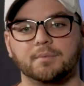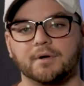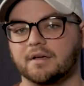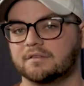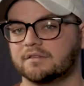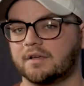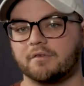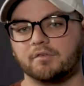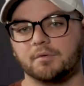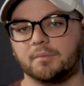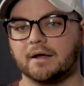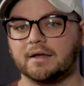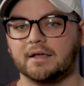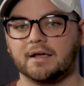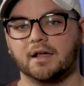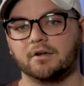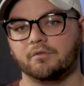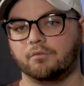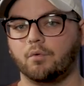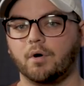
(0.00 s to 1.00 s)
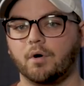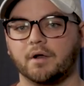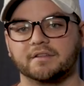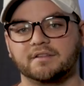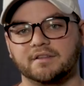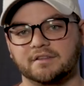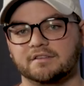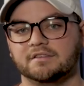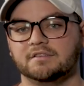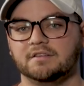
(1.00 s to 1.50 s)
because everybody kind of
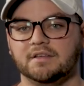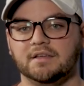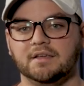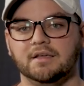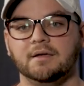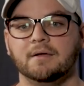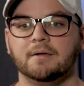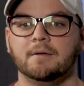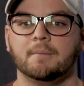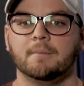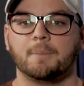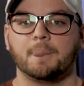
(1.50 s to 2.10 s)
wanted to see